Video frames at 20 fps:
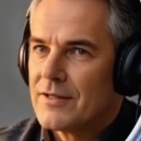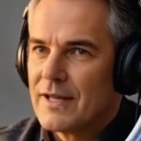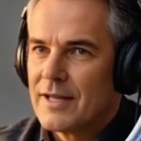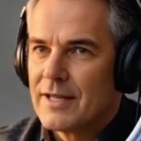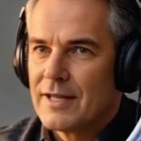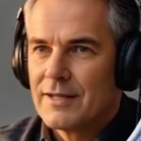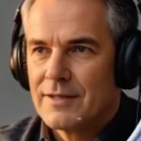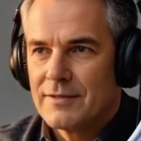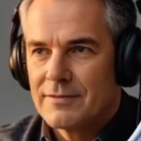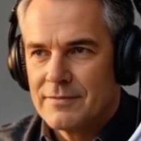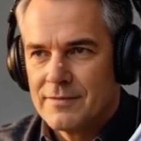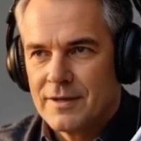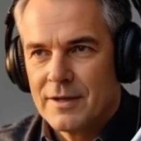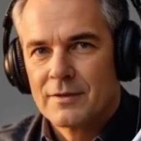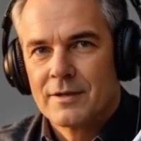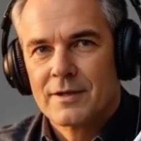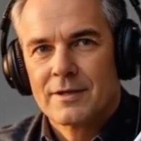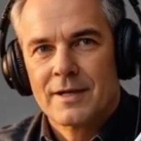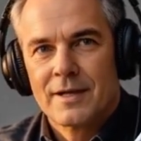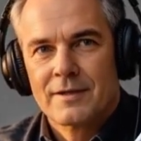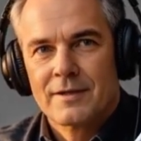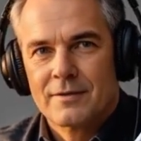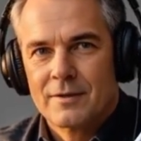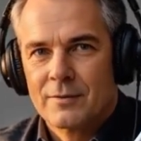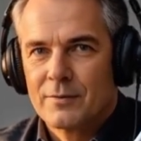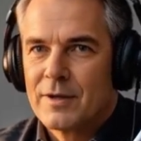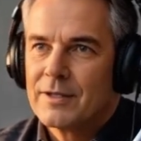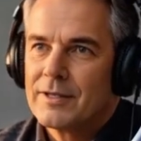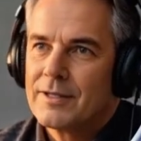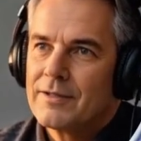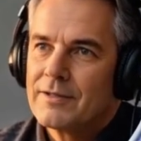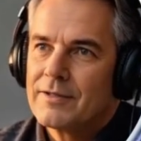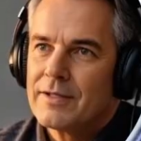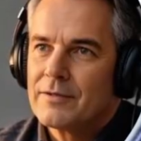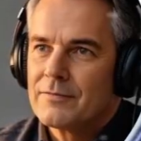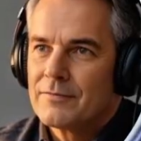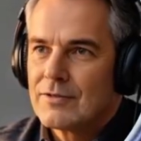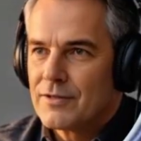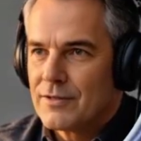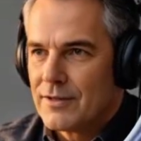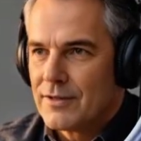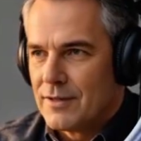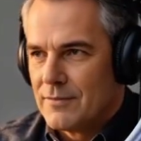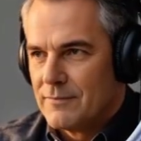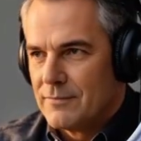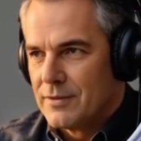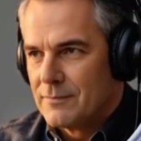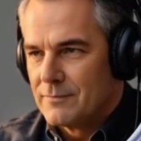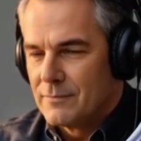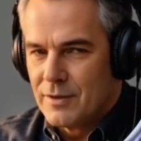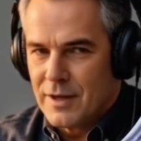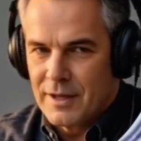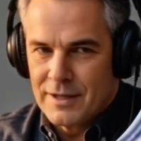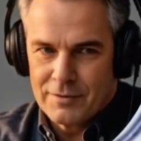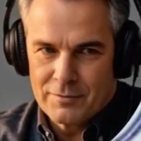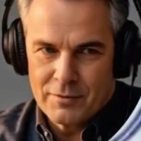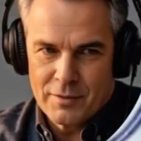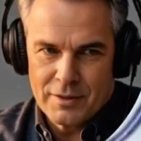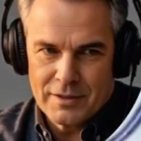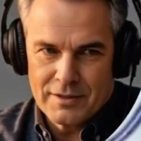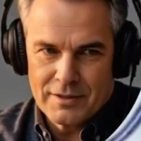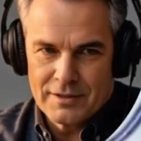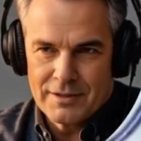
9 and Falcon Heavy rockets offer different price points